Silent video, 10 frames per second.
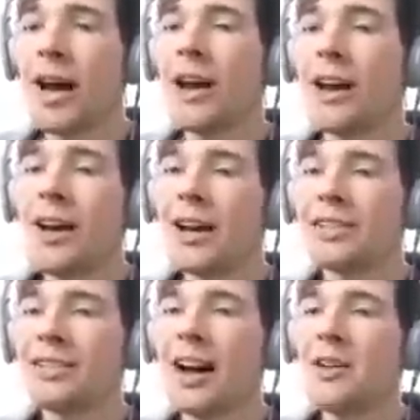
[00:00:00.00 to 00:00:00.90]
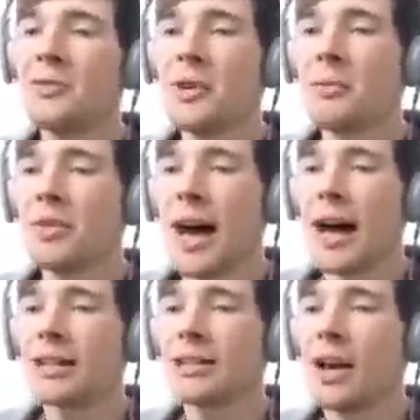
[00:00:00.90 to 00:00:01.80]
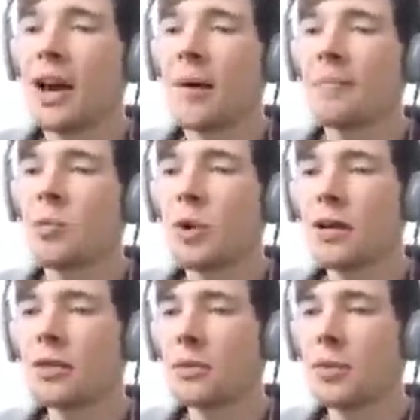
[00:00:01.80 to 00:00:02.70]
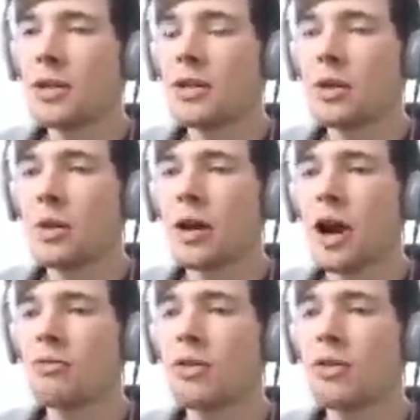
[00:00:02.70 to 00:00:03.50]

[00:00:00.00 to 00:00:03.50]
that, aside from that, um, what else did we do? I can't